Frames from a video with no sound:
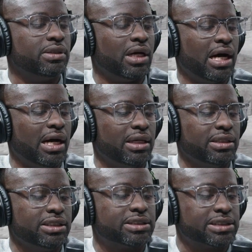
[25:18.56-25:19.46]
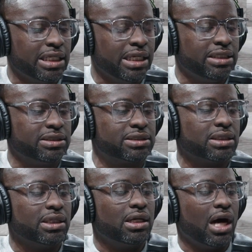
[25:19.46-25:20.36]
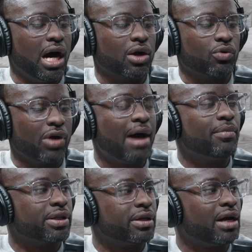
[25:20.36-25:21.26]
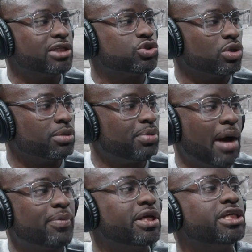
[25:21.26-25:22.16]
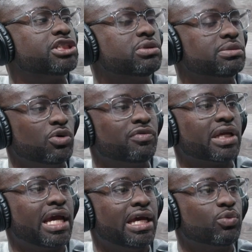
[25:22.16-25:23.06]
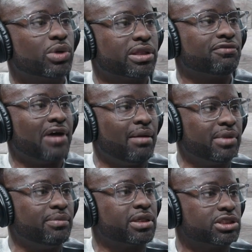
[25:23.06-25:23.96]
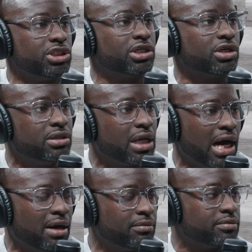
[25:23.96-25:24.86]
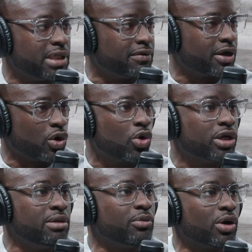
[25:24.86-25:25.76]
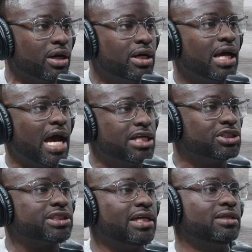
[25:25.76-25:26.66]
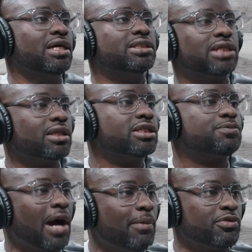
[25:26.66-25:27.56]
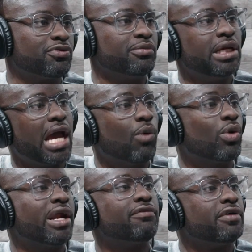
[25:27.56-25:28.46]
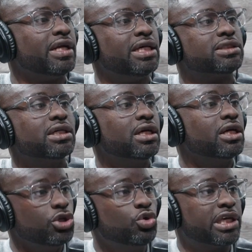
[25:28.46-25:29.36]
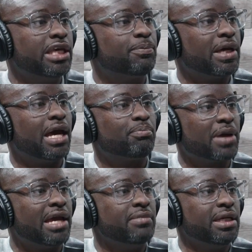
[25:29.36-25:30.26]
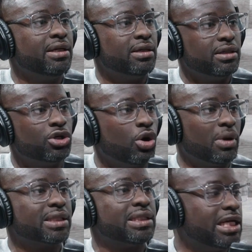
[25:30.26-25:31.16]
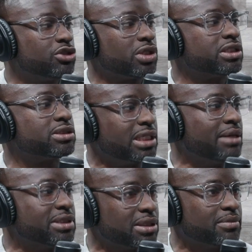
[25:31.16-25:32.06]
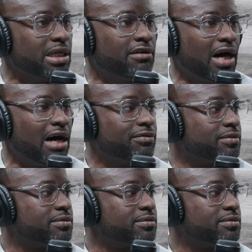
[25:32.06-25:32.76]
Yassine's grandmother had sold her property, and she was moving in with the family because she couldn't live on her own anymore. And she said, sell this property for me, and whatever it is, you keep it and pay me, monthly interest to give me something to live off.